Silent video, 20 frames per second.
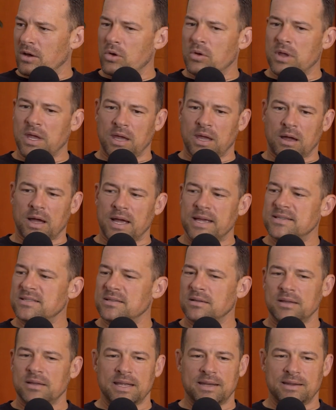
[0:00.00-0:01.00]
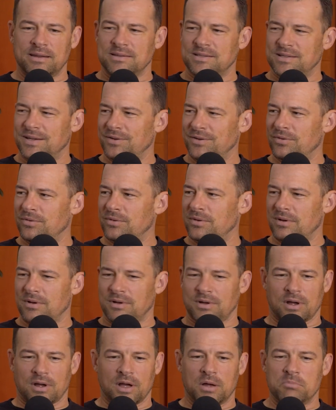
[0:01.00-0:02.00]
Okay, isolate it to
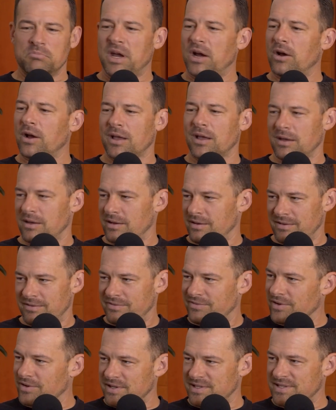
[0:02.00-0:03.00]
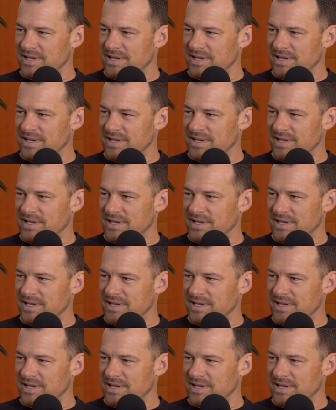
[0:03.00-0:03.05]
America for a